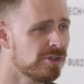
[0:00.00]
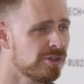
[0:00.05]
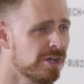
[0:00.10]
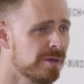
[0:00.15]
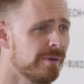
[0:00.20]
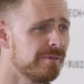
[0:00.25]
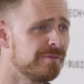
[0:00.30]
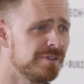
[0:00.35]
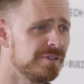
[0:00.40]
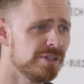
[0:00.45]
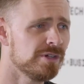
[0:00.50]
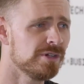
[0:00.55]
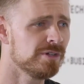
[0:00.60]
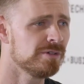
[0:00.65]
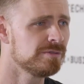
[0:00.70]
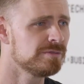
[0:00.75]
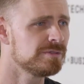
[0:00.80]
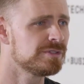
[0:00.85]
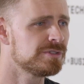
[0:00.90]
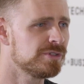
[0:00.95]
care a lot about
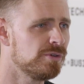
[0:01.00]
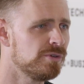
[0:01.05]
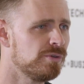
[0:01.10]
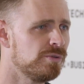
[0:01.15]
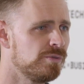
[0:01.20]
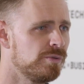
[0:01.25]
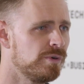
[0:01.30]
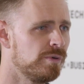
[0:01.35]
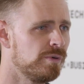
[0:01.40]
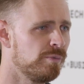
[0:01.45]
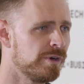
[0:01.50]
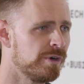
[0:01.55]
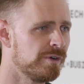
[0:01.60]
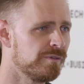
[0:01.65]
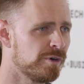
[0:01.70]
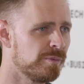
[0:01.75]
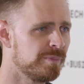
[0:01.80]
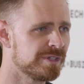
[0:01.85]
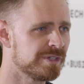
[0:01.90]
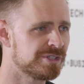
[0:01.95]
video. So one
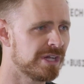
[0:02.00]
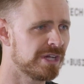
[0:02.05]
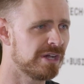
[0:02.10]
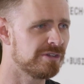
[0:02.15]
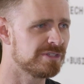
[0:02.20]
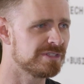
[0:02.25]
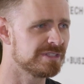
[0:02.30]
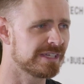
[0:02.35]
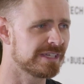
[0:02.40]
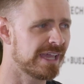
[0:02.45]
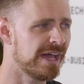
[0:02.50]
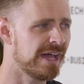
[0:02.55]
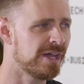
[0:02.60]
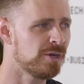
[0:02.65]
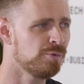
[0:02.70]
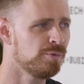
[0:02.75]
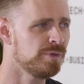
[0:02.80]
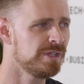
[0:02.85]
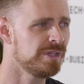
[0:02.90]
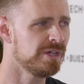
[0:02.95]
of our big challenges is like how
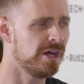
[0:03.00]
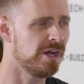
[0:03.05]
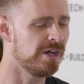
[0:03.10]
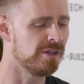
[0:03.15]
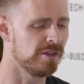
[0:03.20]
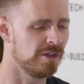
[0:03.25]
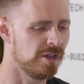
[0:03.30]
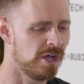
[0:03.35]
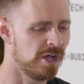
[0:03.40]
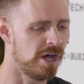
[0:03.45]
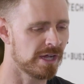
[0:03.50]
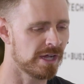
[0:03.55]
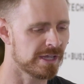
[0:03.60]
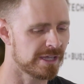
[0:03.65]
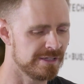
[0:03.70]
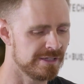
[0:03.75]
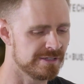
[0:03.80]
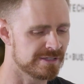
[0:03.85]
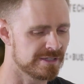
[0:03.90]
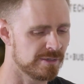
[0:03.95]
do we unlock
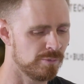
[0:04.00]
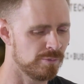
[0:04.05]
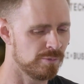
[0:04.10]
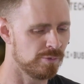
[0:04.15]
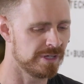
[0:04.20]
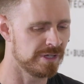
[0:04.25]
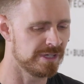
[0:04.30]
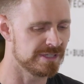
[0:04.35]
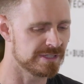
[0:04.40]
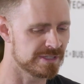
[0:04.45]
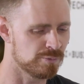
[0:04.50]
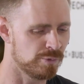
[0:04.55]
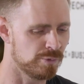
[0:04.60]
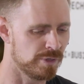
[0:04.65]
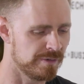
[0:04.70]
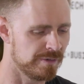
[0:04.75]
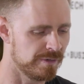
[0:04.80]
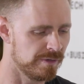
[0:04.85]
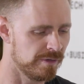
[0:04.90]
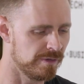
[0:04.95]
in some ways
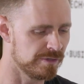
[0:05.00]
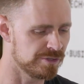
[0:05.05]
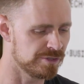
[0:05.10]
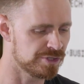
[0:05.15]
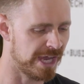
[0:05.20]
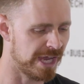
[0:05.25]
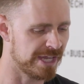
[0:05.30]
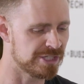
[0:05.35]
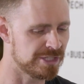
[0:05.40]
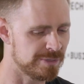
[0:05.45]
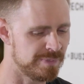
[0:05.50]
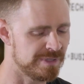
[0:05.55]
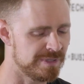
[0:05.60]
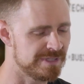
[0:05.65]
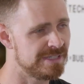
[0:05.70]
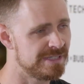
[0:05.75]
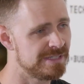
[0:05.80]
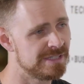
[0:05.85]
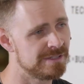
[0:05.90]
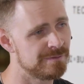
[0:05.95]
what
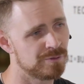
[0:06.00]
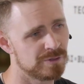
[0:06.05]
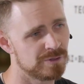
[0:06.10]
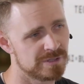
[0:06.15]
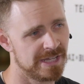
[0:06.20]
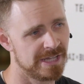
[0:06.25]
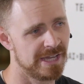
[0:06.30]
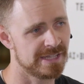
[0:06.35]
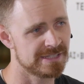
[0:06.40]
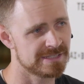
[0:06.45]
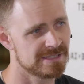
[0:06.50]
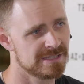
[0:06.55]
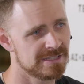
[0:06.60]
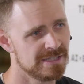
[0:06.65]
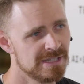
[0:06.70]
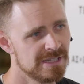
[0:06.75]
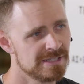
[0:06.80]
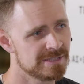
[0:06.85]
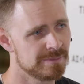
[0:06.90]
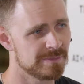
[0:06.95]
ChatGPT did for text,
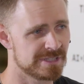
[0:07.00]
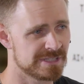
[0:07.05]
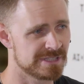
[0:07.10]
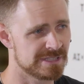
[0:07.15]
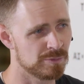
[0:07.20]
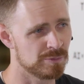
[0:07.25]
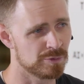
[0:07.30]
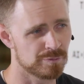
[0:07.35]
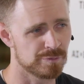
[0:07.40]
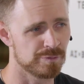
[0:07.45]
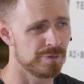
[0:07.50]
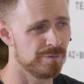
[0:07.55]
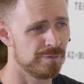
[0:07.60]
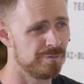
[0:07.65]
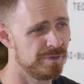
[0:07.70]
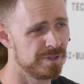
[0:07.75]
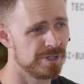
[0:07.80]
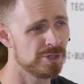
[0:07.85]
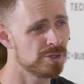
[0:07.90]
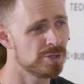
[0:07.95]
something similar for the
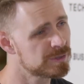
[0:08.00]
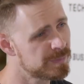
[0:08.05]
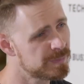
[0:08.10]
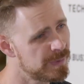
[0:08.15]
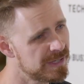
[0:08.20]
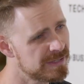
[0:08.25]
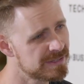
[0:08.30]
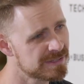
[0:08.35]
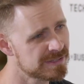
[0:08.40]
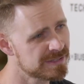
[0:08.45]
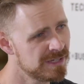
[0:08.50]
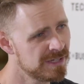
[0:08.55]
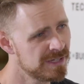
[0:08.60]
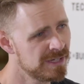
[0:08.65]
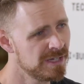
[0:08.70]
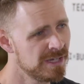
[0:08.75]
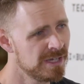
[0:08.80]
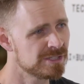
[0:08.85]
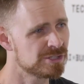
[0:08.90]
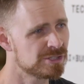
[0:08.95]
video space.
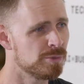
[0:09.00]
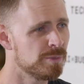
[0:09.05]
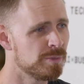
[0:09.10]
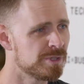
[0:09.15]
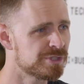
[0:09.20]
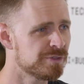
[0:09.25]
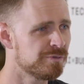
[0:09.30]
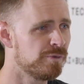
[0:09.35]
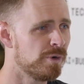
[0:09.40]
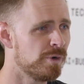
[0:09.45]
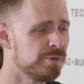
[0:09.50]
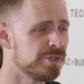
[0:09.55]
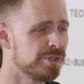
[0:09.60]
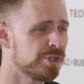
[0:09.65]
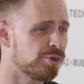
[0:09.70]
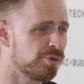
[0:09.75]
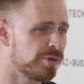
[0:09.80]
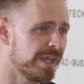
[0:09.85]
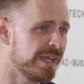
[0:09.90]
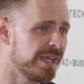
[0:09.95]
So much of what we
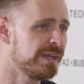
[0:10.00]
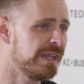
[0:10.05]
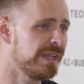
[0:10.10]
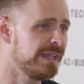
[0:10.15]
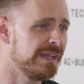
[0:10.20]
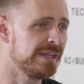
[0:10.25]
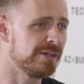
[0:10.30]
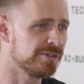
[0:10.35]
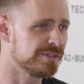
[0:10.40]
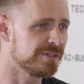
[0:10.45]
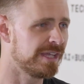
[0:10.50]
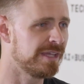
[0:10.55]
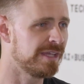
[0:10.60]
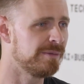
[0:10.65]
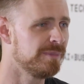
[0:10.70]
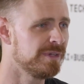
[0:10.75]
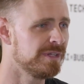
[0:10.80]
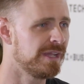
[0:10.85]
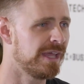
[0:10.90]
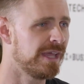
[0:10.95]
create in
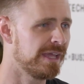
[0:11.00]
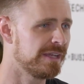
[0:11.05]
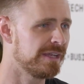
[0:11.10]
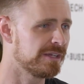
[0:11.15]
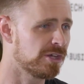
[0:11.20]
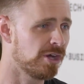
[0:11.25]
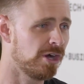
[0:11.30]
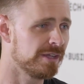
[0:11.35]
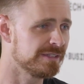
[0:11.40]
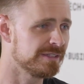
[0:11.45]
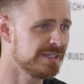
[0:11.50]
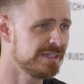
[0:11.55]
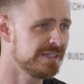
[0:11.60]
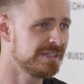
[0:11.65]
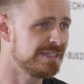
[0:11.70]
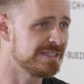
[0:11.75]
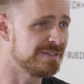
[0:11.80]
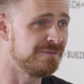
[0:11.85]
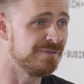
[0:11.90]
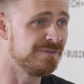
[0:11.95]
entertainment and
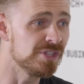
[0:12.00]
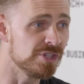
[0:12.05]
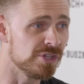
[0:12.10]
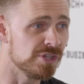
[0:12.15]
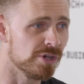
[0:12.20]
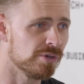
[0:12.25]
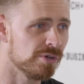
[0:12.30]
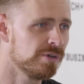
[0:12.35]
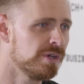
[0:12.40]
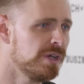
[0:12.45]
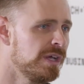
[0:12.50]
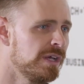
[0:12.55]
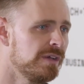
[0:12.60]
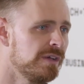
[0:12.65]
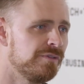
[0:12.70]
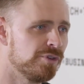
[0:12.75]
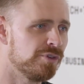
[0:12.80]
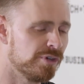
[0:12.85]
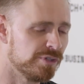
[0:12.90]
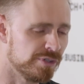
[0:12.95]
content is video.
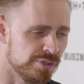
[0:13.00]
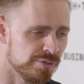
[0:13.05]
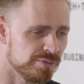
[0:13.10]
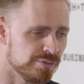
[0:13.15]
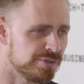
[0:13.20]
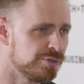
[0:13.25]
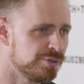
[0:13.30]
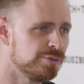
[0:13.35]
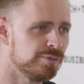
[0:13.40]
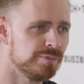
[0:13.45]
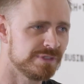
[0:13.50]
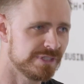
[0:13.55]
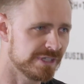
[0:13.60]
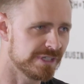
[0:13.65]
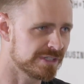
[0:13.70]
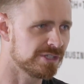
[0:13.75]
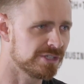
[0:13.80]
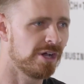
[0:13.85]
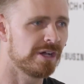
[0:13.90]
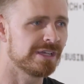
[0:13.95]
If you're on YouTube,
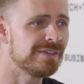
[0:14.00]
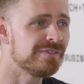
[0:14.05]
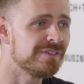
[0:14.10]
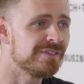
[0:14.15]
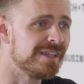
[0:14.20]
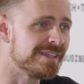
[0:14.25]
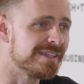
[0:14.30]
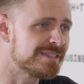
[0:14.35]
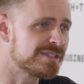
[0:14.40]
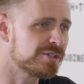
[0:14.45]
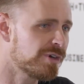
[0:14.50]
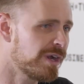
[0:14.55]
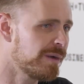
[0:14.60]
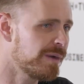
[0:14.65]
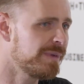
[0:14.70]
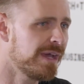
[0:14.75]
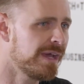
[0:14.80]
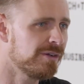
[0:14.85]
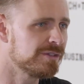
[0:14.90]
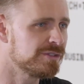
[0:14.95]
TikTok, even
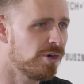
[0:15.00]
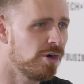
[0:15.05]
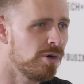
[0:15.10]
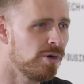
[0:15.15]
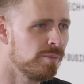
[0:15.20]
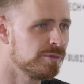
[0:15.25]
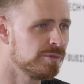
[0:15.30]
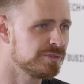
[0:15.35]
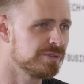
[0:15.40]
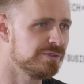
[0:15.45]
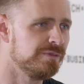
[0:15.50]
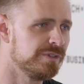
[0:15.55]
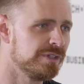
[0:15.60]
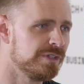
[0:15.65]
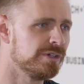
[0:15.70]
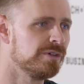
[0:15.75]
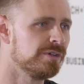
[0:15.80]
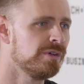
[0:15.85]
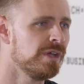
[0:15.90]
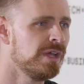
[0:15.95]
Instagram now, it's all mostly
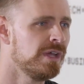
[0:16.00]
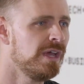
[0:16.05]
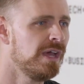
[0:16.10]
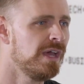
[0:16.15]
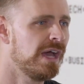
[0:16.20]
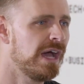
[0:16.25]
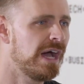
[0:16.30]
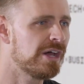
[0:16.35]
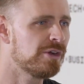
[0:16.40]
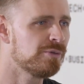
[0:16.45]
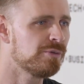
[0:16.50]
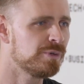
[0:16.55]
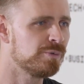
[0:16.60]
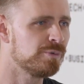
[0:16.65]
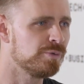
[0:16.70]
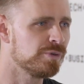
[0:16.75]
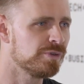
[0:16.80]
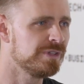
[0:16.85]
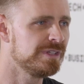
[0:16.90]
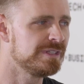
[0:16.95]
video. How do we
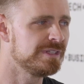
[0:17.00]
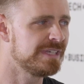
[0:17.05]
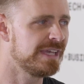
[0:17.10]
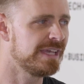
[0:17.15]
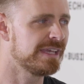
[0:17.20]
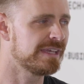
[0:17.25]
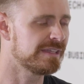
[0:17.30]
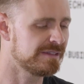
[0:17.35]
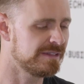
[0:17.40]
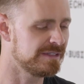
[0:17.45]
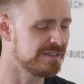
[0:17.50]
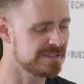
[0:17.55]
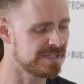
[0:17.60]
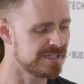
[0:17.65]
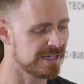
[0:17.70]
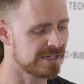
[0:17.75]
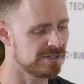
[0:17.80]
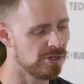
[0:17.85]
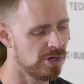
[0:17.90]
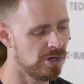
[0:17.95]
really take this
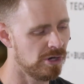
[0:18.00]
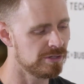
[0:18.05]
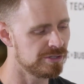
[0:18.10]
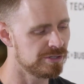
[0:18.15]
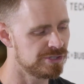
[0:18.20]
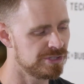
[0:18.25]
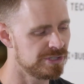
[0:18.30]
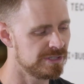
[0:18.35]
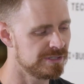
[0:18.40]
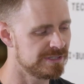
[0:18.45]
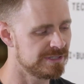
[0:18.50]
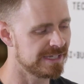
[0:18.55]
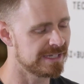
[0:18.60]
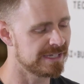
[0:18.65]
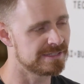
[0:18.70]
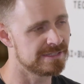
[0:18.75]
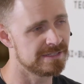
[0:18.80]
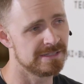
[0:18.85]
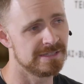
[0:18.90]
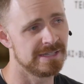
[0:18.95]
technology and take
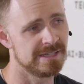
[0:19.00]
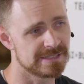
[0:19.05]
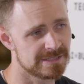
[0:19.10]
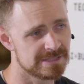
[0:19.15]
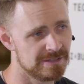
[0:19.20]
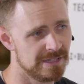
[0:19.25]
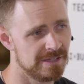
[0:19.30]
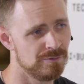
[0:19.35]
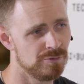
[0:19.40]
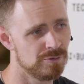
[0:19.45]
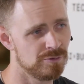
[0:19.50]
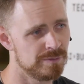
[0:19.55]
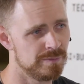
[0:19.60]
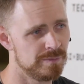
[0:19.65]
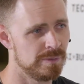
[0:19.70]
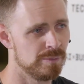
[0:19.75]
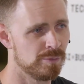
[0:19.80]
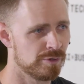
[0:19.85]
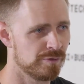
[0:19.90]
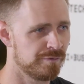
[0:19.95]
it to the next level to
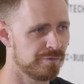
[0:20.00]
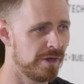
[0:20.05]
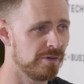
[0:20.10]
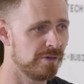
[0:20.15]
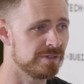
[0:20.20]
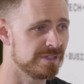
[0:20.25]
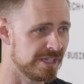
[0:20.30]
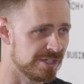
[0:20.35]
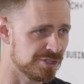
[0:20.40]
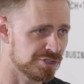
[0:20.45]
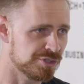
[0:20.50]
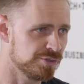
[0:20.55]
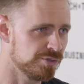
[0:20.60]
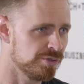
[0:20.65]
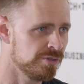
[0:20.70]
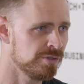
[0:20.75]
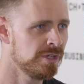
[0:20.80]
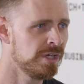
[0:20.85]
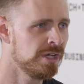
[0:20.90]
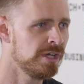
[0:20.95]
be more
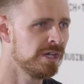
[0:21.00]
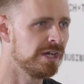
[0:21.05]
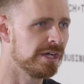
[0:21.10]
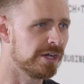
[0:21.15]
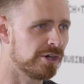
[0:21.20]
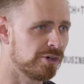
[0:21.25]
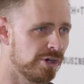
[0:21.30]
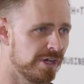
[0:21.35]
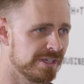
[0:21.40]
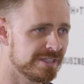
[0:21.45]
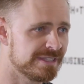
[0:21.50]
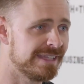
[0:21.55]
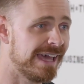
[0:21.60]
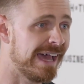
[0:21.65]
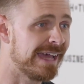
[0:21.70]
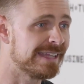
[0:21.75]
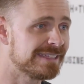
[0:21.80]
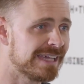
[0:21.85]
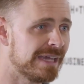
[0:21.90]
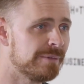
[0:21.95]
foundational across
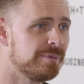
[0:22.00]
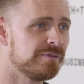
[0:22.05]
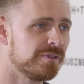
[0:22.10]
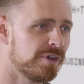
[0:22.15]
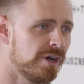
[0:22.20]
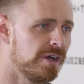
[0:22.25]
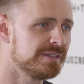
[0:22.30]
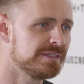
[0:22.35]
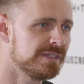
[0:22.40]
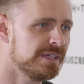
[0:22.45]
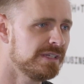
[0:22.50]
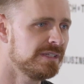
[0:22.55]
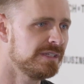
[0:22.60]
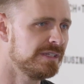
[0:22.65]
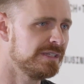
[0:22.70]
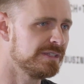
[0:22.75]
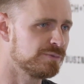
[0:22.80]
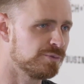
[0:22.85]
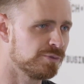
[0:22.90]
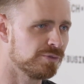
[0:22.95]
that type of
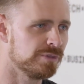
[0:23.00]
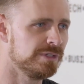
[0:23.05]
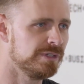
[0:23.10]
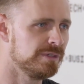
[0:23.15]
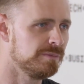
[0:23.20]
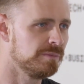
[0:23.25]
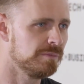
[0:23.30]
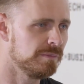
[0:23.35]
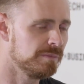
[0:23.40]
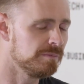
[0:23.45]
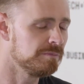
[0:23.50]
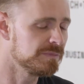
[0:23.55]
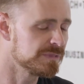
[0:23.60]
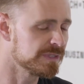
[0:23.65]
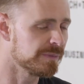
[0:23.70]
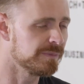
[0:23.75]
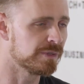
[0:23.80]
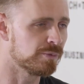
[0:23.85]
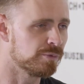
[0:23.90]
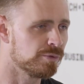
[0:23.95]
content is really
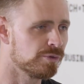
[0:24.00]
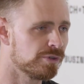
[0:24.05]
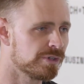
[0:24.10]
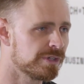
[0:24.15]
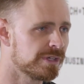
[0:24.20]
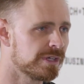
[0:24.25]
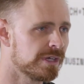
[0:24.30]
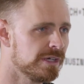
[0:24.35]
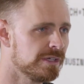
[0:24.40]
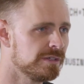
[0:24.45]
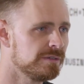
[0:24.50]
something we're looking